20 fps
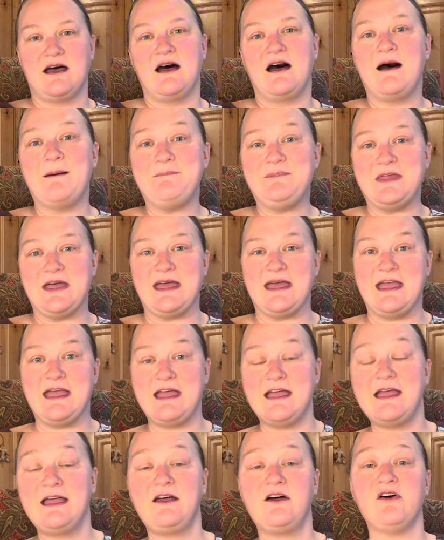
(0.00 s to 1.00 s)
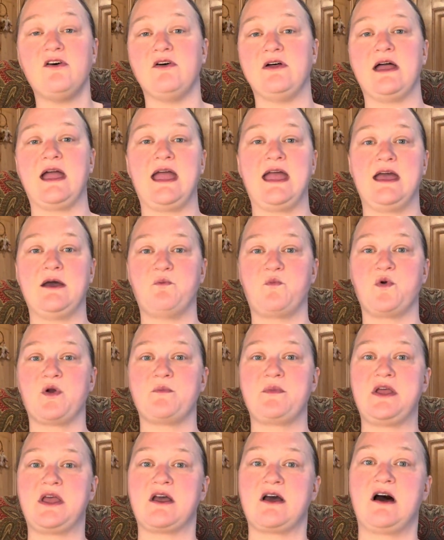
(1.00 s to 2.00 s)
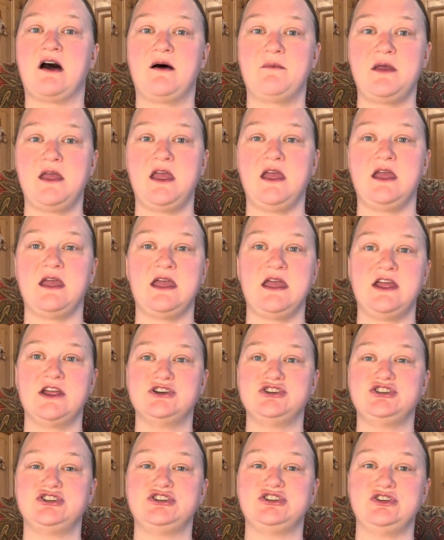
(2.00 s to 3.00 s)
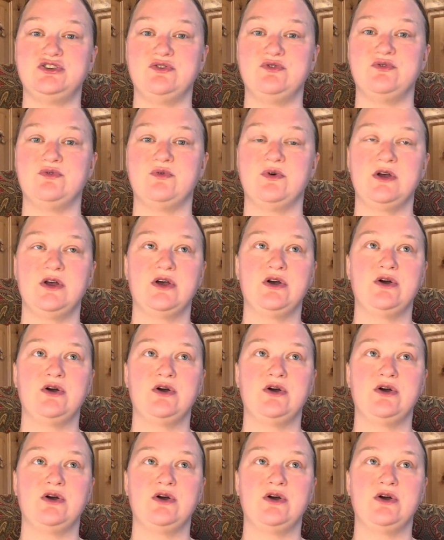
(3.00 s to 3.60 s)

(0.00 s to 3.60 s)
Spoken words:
up the hill, and we're becoming into